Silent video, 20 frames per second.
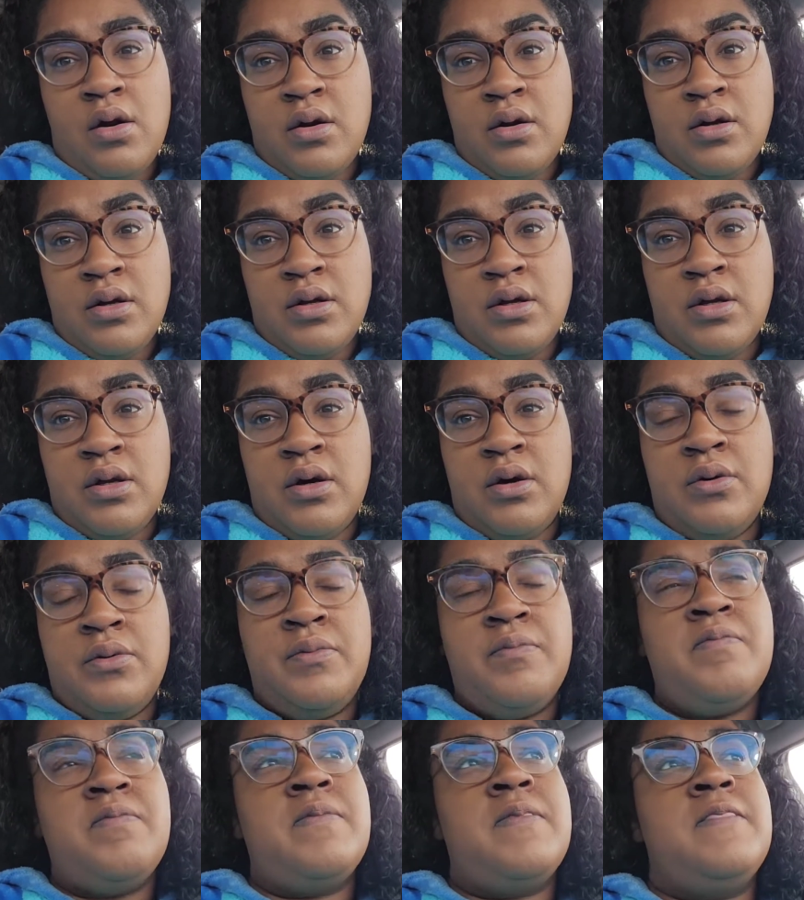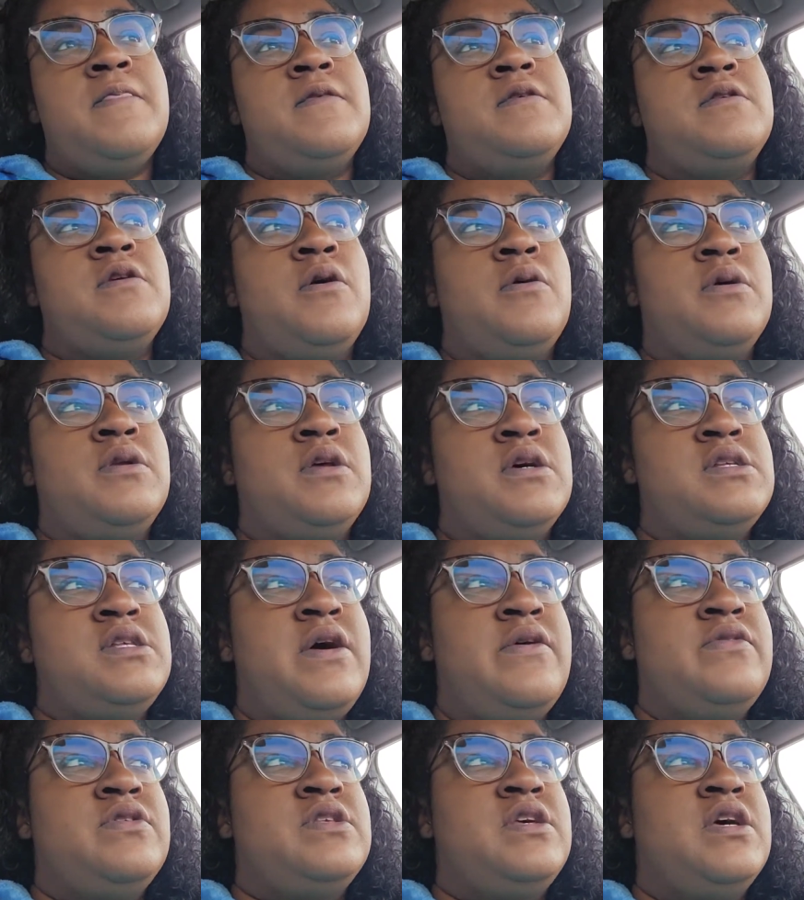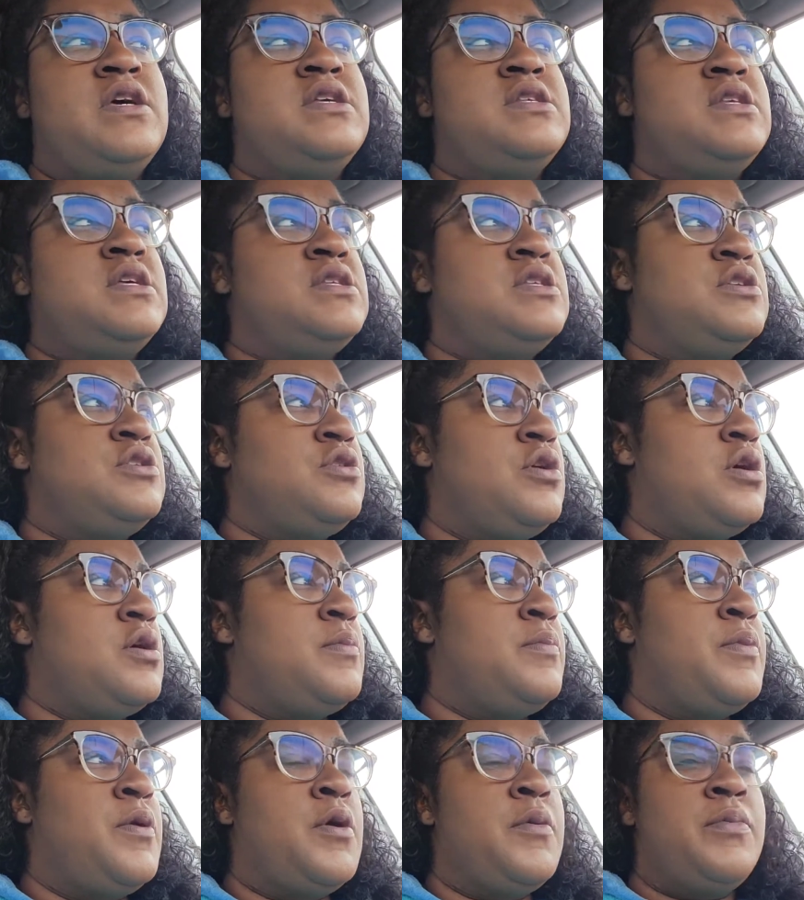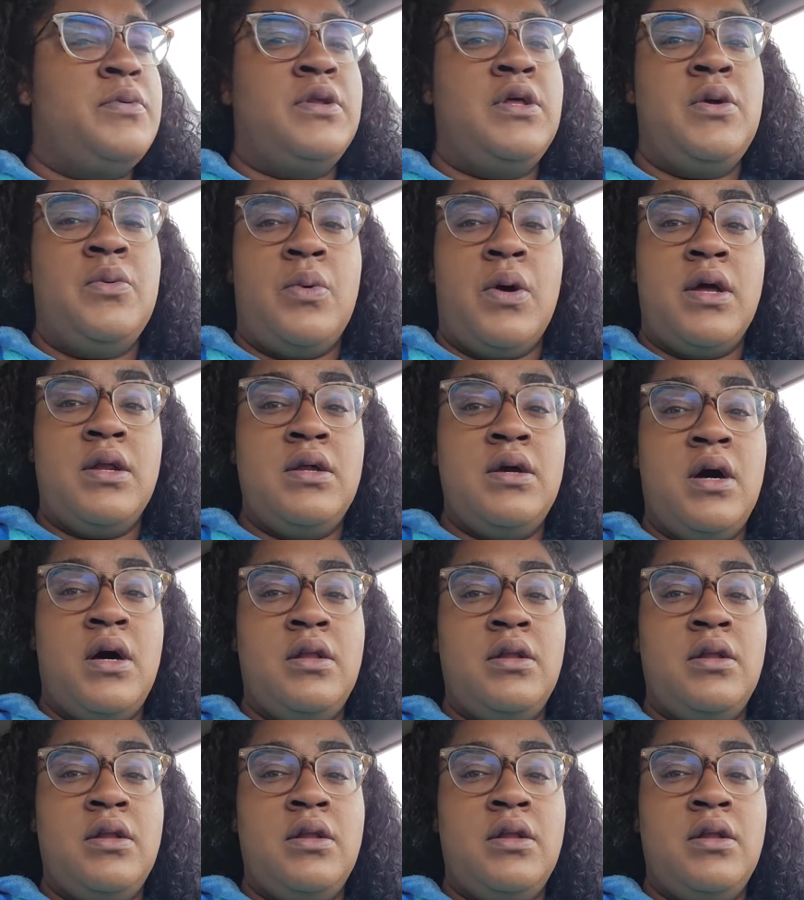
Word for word: know? So it does have a taste. It's a dark purpley red color.